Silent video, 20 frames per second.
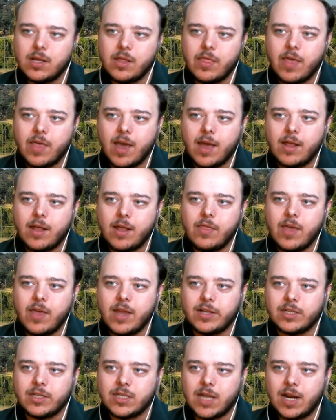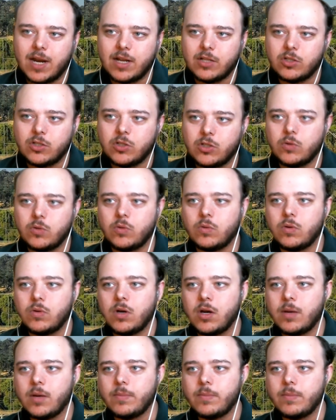that they decided to